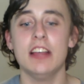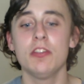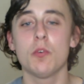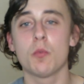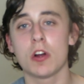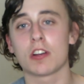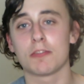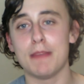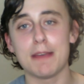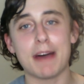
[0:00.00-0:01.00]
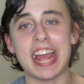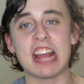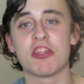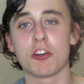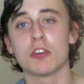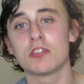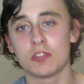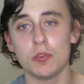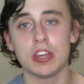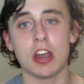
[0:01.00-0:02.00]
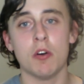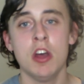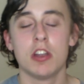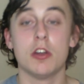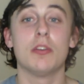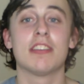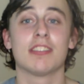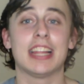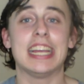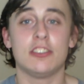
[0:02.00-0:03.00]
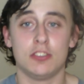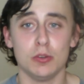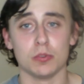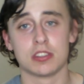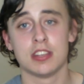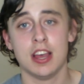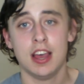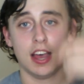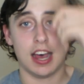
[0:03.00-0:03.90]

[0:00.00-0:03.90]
in the works made by a third studio known as Lay-duce.